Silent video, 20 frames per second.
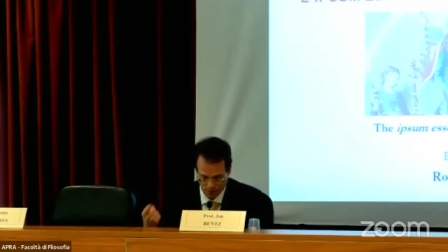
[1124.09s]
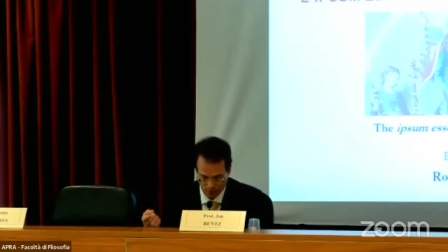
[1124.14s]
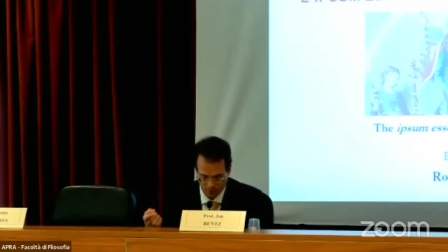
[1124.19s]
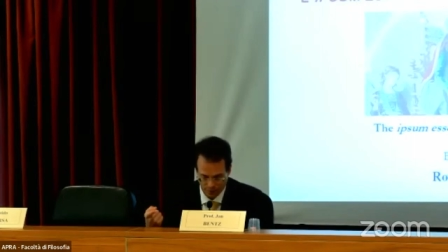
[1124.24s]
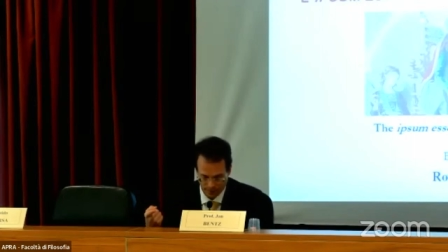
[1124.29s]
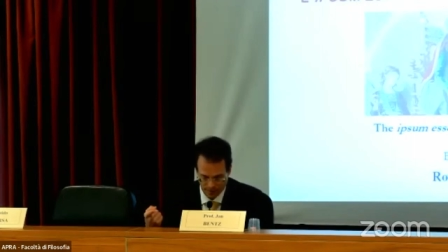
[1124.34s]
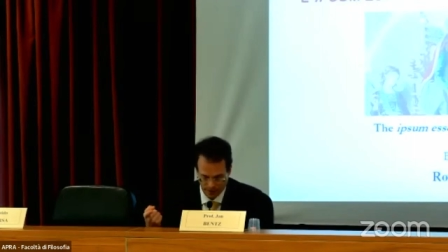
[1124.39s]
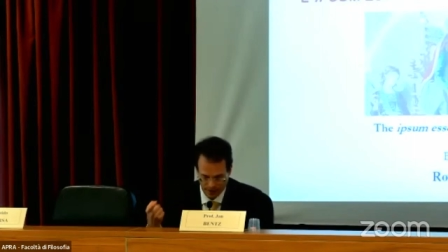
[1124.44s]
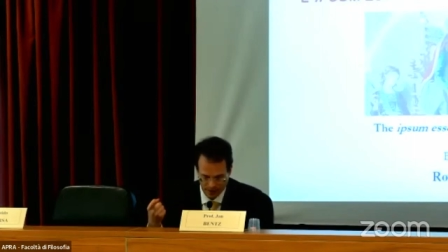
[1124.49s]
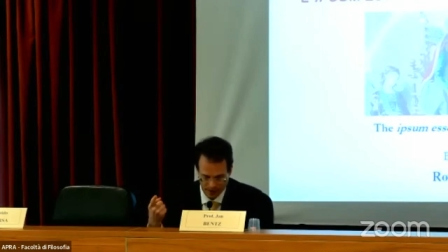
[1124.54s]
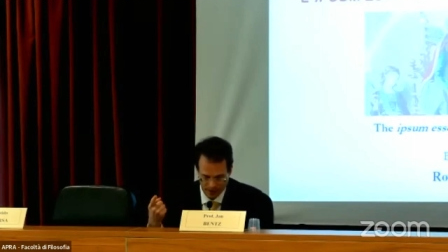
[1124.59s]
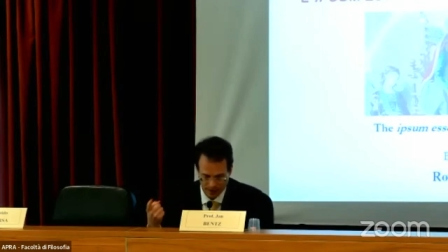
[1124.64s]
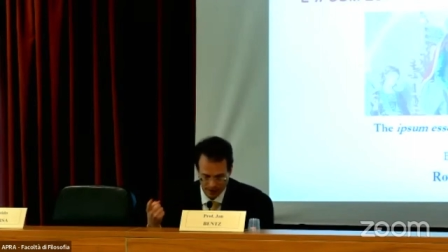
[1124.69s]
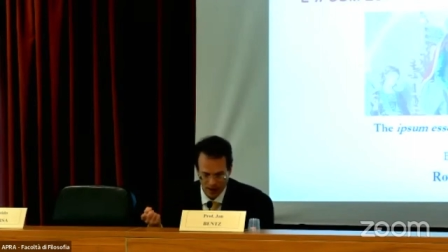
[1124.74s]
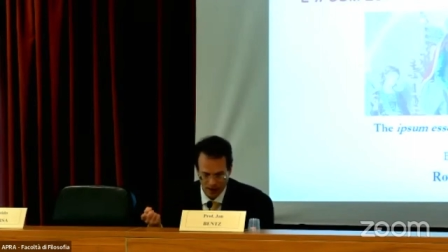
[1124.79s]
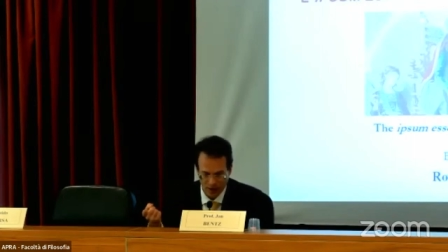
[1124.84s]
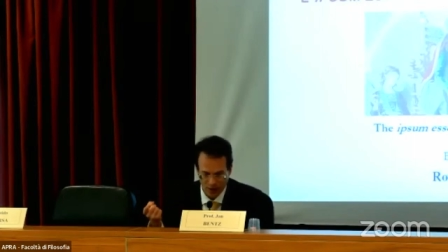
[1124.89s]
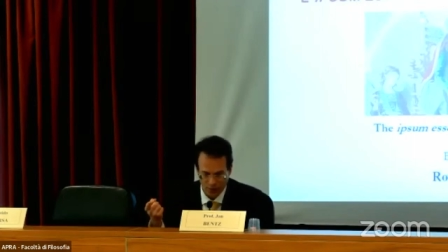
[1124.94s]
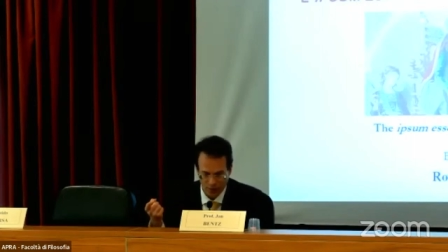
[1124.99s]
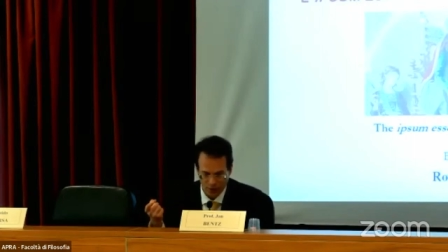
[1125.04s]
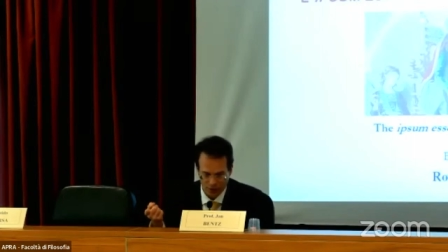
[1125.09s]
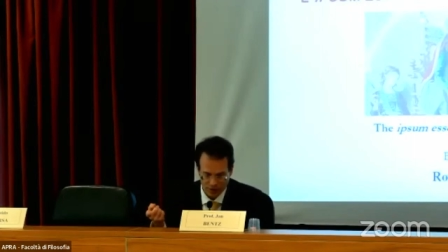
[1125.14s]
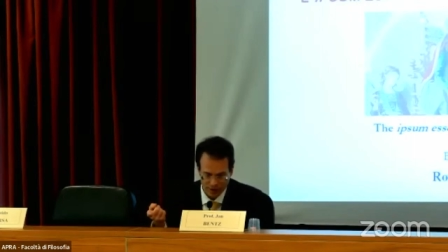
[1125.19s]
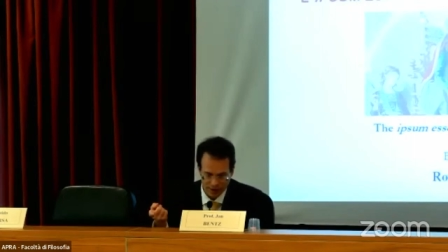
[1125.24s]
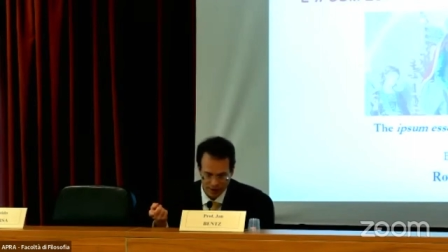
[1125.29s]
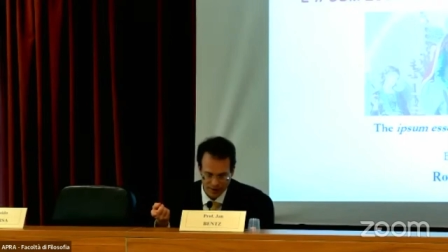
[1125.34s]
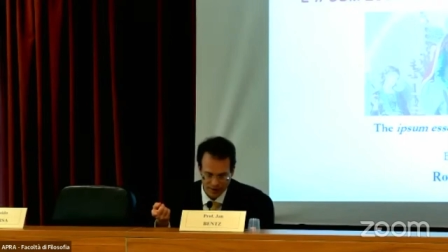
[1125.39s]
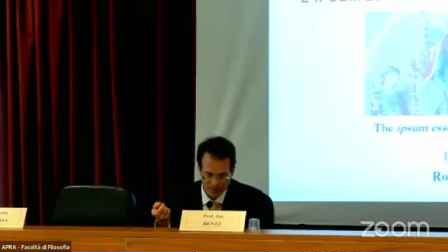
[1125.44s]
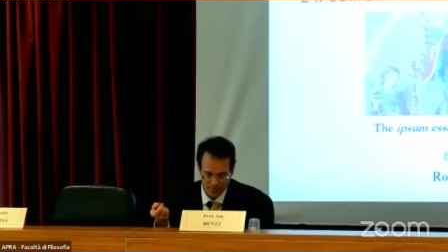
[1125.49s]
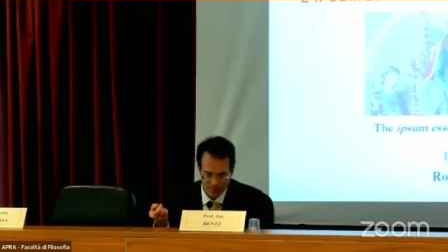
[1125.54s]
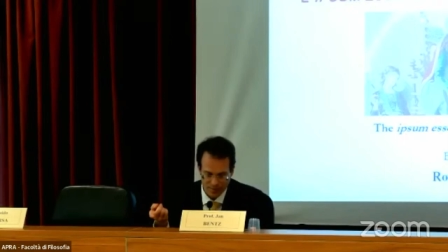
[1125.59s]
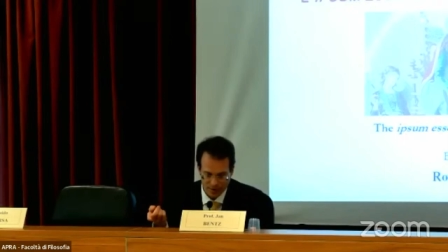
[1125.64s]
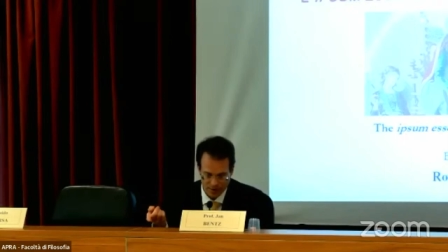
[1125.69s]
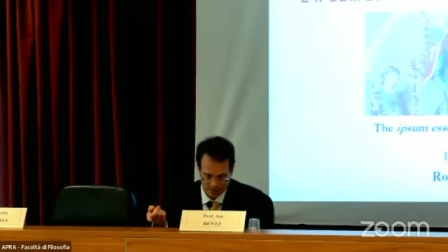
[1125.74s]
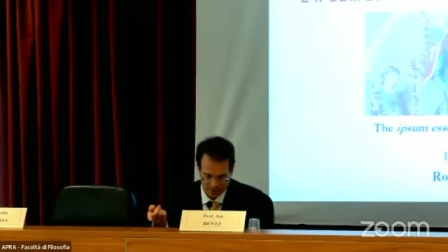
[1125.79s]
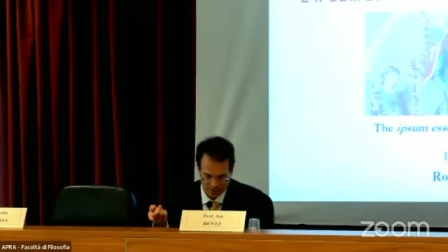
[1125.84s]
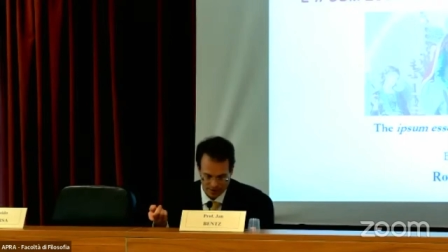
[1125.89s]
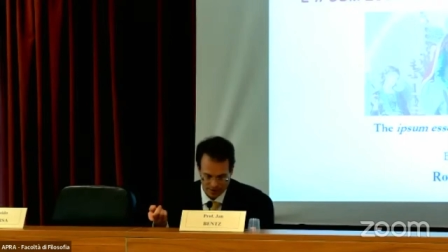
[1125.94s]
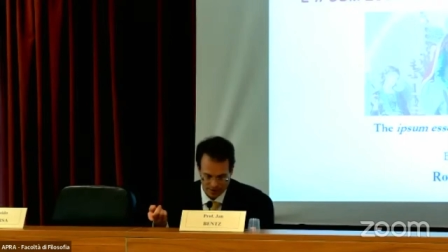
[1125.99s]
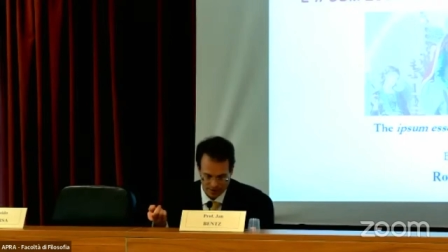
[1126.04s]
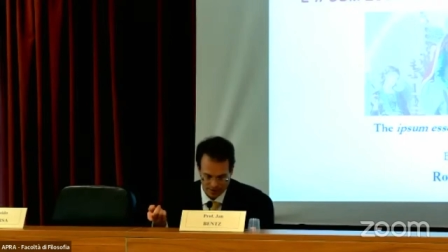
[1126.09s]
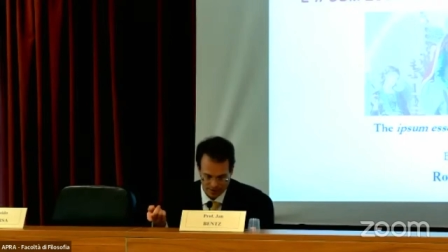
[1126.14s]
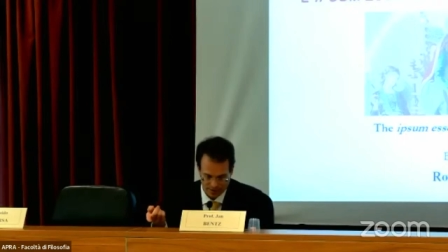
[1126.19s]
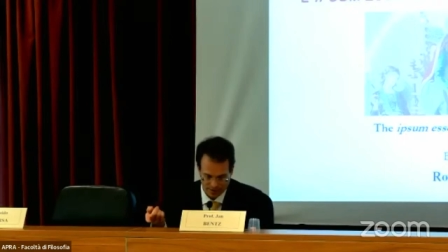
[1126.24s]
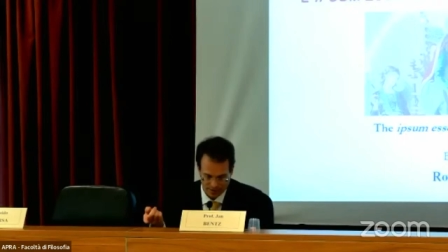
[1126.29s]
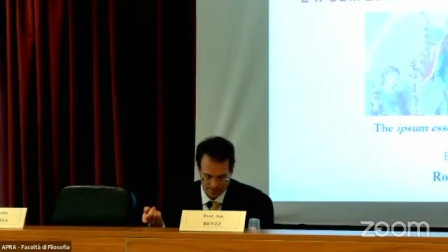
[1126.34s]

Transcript: movement, which needs both